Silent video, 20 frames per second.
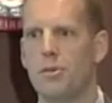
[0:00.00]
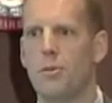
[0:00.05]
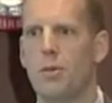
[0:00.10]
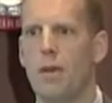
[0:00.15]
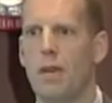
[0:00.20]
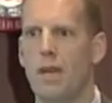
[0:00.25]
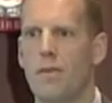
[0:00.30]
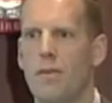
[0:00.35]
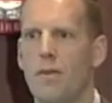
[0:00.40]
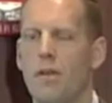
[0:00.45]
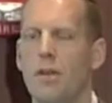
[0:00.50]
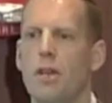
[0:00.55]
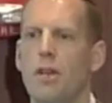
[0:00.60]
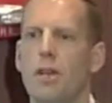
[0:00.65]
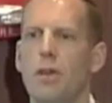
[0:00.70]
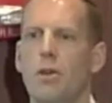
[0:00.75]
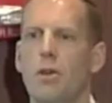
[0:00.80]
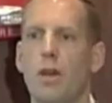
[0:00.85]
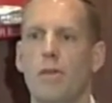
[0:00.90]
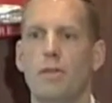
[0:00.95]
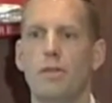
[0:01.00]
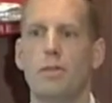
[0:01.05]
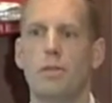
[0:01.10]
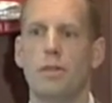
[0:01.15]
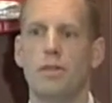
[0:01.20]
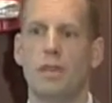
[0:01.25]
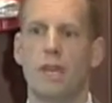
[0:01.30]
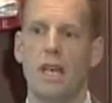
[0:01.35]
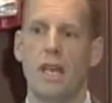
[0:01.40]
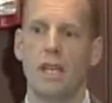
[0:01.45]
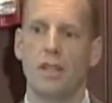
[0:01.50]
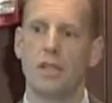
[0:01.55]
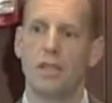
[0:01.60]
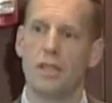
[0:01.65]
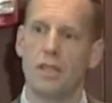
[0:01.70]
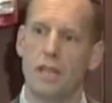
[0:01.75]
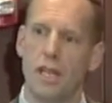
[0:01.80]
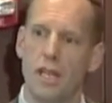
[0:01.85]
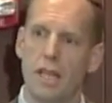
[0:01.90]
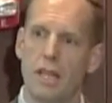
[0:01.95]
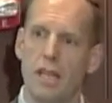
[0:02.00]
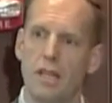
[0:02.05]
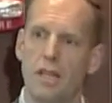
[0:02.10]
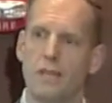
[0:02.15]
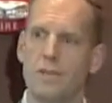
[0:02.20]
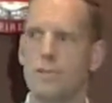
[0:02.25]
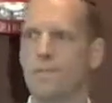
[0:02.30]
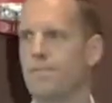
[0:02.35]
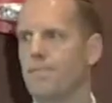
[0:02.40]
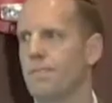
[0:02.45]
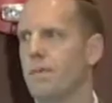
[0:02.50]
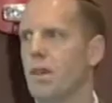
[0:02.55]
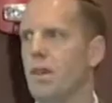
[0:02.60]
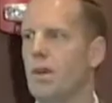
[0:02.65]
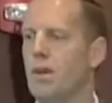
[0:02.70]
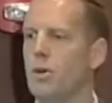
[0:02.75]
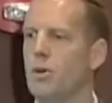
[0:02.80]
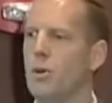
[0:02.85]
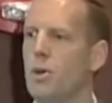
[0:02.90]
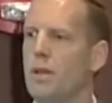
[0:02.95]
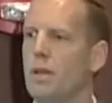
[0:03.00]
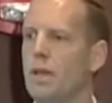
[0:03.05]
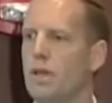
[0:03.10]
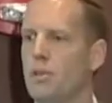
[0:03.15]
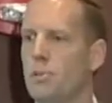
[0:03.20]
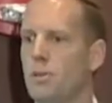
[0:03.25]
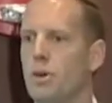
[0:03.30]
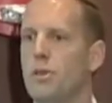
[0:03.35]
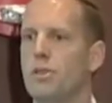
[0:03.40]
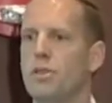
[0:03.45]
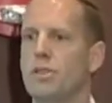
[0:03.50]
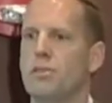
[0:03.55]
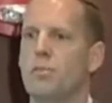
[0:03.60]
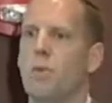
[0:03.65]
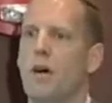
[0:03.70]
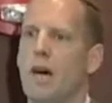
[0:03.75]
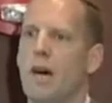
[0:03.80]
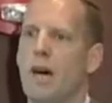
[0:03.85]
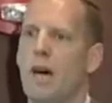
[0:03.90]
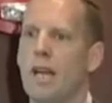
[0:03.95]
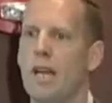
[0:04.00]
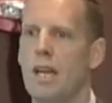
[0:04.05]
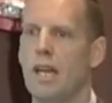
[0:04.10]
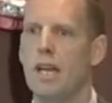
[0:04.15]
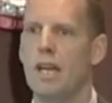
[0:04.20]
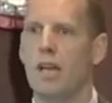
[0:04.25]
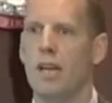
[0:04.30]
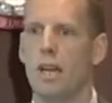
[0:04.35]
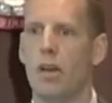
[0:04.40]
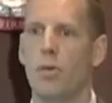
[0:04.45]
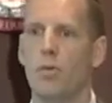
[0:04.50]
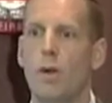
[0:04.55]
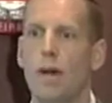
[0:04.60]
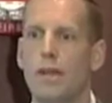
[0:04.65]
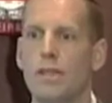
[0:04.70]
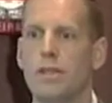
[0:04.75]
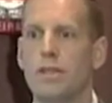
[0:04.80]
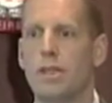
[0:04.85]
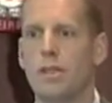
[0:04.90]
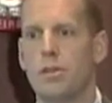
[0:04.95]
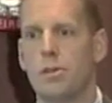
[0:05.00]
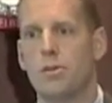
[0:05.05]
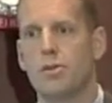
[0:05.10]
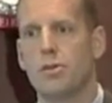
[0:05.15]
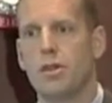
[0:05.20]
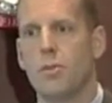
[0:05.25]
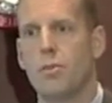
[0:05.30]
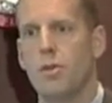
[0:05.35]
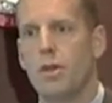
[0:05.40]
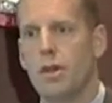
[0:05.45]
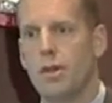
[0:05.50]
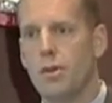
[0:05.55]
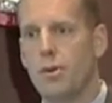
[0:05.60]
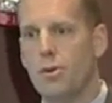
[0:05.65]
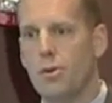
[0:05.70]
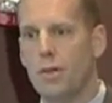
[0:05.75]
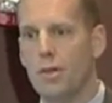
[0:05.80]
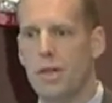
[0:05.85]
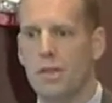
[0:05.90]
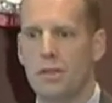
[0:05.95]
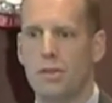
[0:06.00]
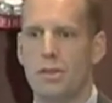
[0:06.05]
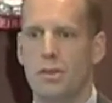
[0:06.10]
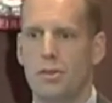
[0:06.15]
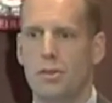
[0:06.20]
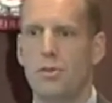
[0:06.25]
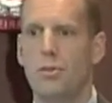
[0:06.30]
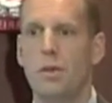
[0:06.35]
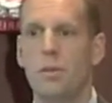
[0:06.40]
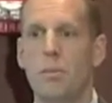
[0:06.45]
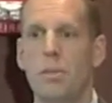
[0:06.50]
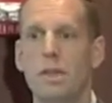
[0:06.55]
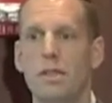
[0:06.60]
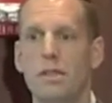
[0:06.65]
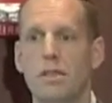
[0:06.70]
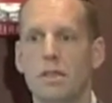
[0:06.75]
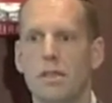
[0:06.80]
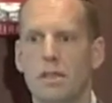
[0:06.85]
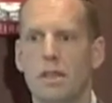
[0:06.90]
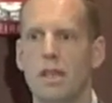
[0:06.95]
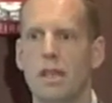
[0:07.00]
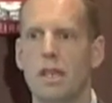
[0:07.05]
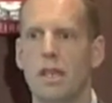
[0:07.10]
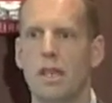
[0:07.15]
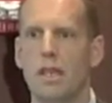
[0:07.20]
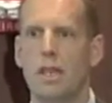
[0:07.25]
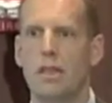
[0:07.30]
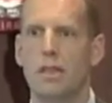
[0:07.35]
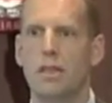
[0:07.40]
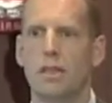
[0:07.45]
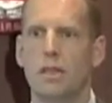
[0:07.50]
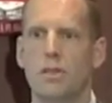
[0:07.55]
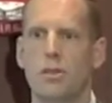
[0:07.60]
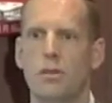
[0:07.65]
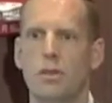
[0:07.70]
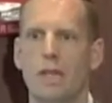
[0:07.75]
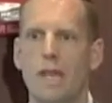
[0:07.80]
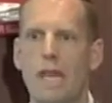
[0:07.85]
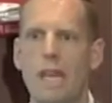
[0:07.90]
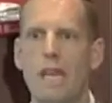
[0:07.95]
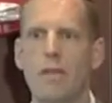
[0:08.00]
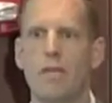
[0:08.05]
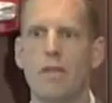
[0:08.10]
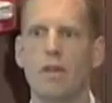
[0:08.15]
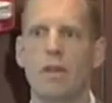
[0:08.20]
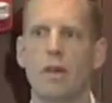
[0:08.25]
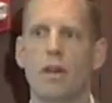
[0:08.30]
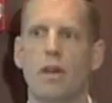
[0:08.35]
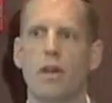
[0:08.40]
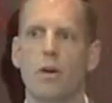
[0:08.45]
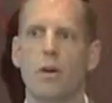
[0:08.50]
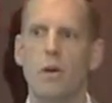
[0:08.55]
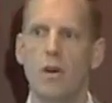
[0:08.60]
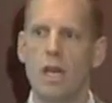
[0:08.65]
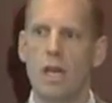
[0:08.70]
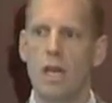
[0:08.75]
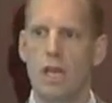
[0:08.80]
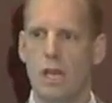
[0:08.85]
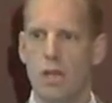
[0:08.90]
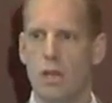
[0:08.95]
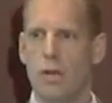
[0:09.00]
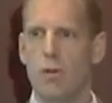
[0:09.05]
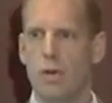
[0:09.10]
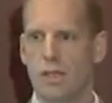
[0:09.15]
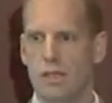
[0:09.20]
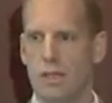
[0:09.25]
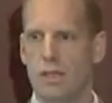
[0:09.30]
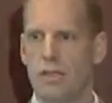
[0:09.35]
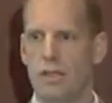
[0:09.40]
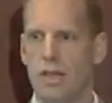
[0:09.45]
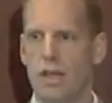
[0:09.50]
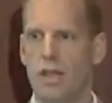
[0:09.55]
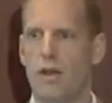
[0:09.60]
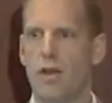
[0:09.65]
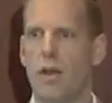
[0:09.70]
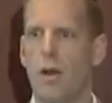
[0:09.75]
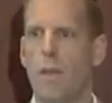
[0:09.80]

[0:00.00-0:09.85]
whenever you have a transaction that is a good that is purchased by a resident or someone who is doing business in the district, even though you as a seller